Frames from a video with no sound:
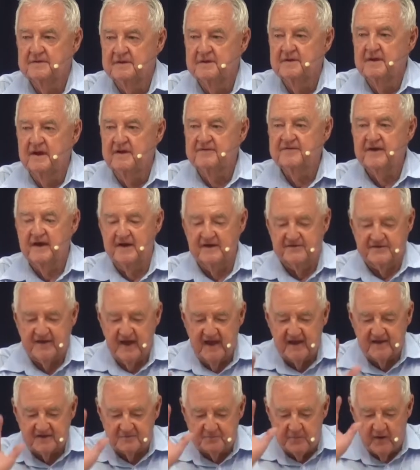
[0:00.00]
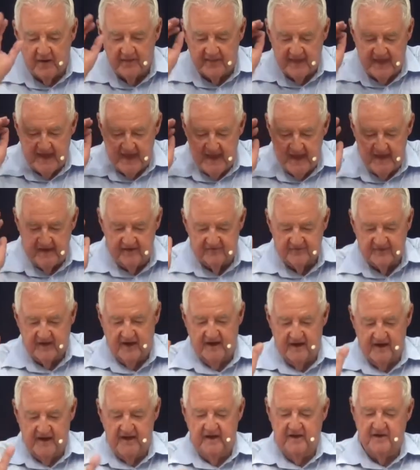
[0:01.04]
He's going to take us by the hand, He's going
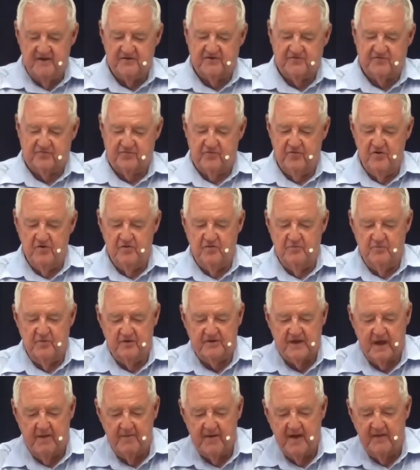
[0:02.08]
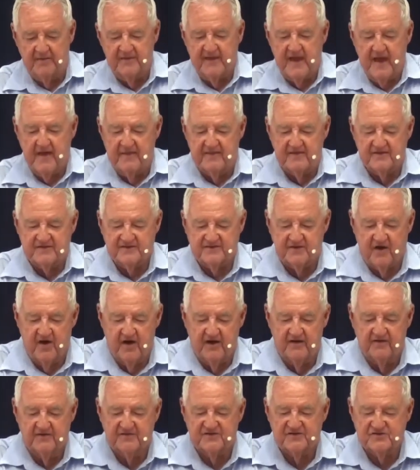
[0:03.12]
to lead us through, and we'll come out the other
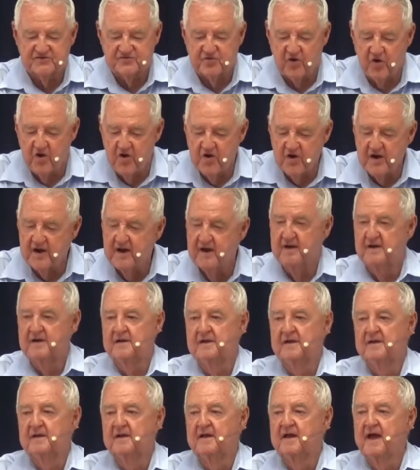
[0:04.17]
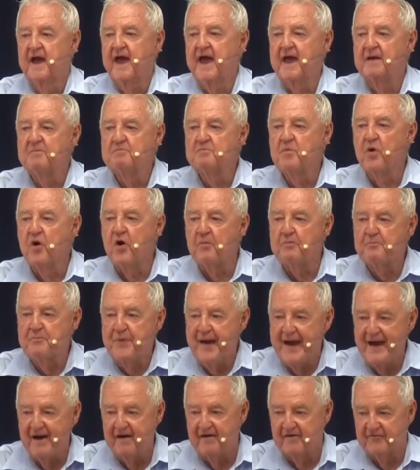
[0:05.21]
side stronger and more
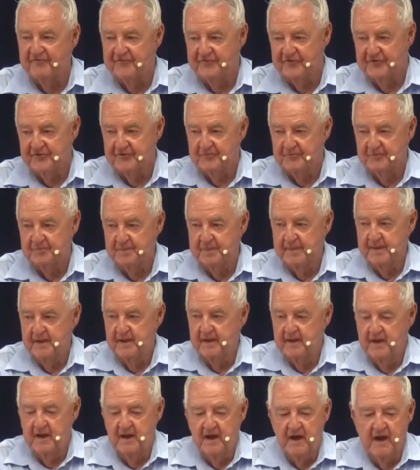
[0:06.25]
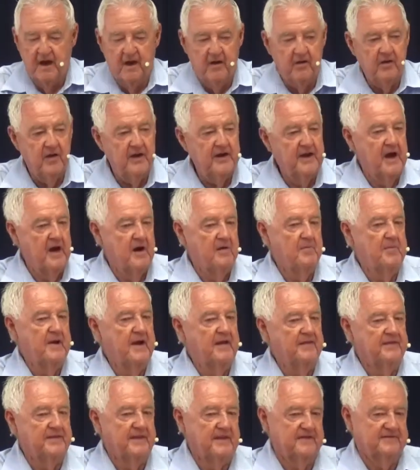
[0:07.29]
powerful. All I know
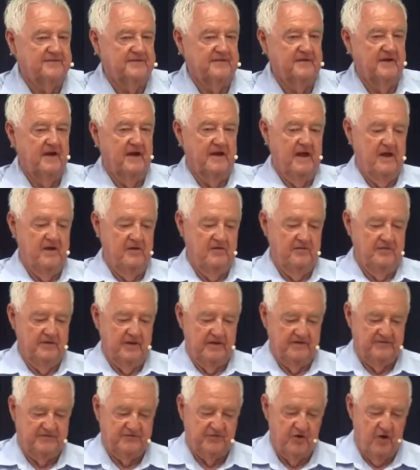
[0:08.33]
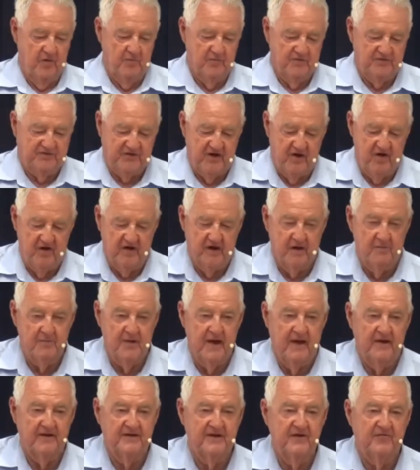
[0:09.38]
about this, and I know as Tom was sharing
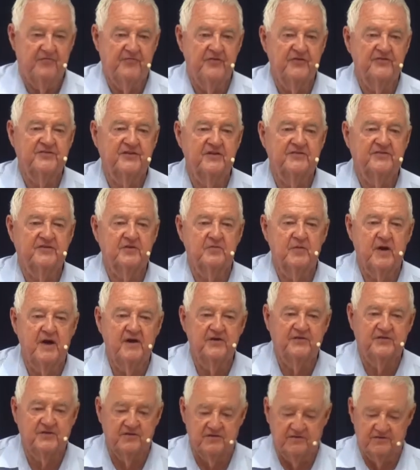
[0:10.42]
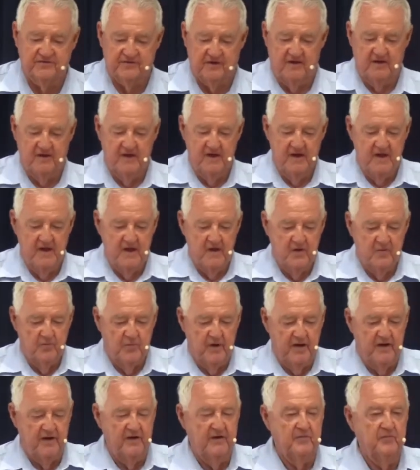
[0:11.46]
about different situations, and
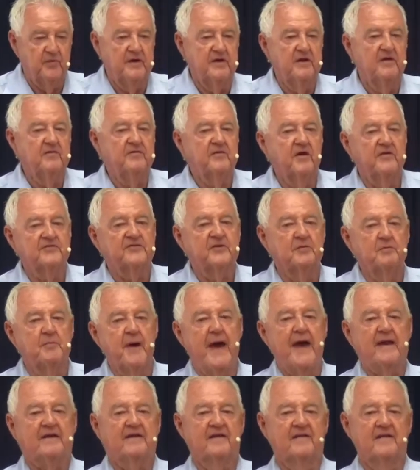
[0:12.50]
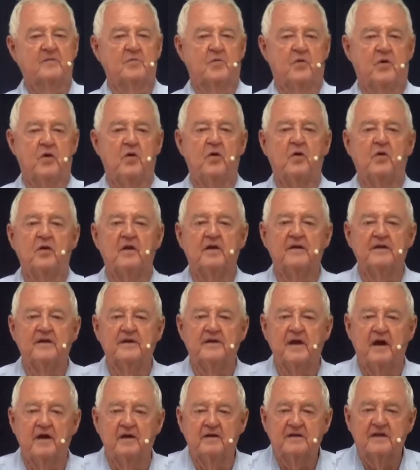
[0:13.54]
when, when you've got your back to the wall and you,
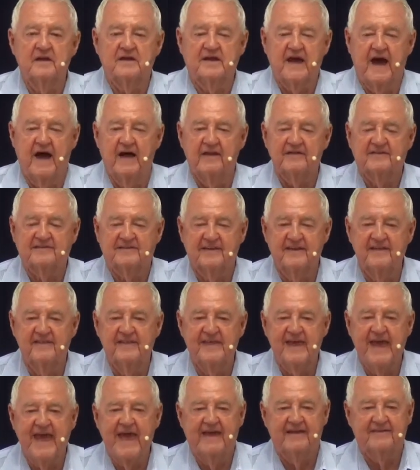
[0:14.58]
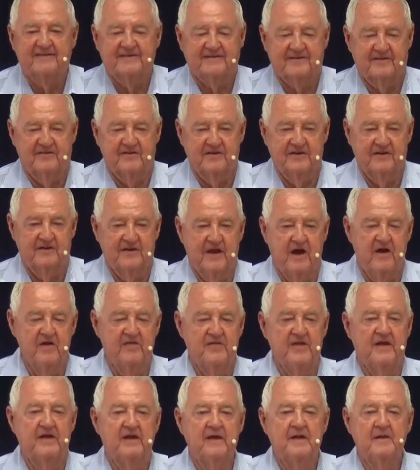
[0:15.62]
don't, you can't see the answer, you know
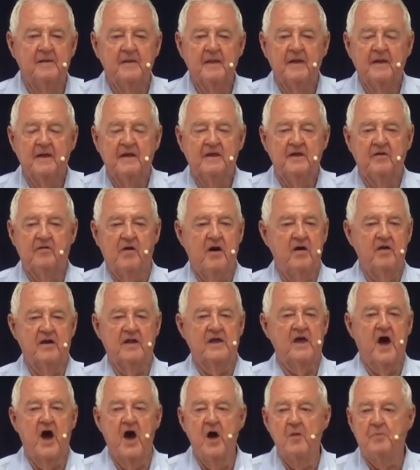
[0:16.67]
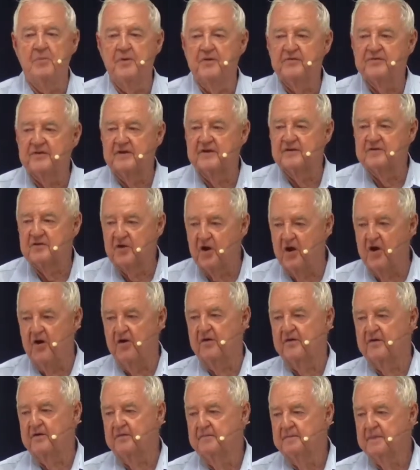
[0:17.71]
that your only hope is in
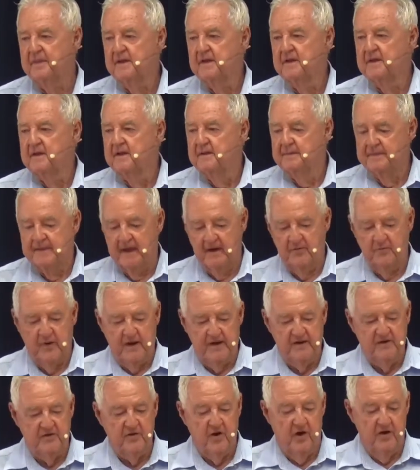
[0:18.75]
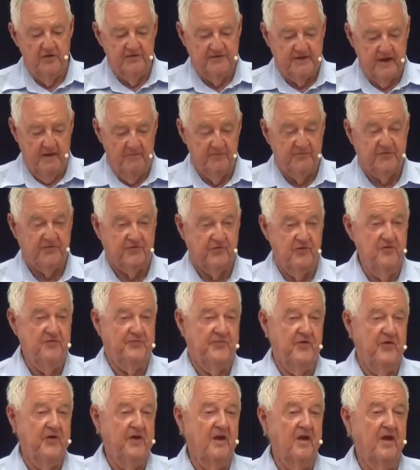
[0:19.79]
God. That when God comes through
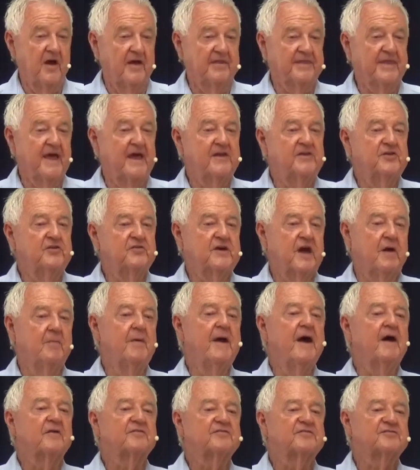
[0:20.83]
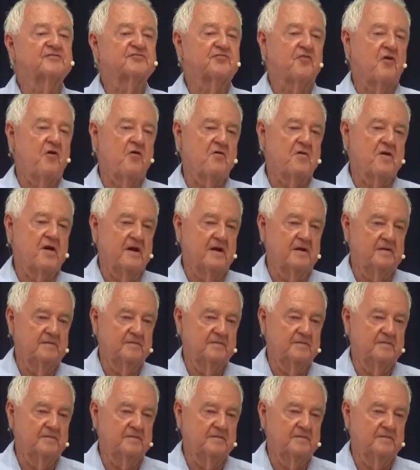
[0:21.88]
for you like that, you come out stronger.